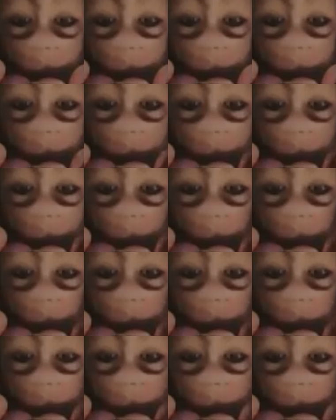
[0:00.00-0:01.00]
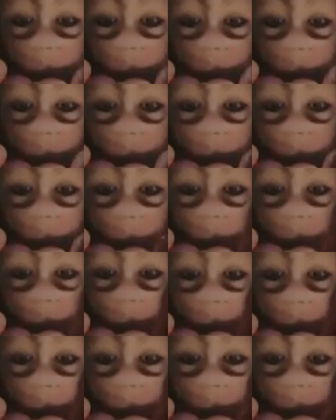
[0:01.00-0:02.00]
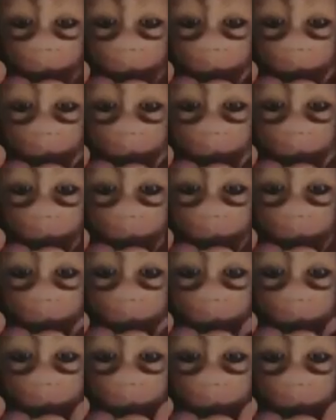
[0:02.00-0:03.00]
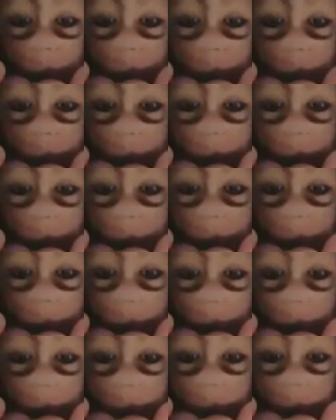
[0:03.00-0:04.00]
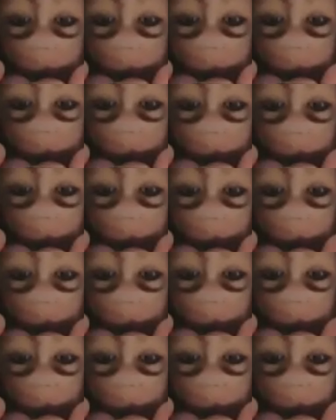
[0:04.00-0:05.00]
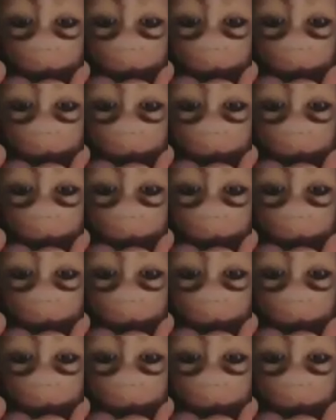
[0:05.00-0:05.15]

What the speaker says: No words are spoken by the person on screen.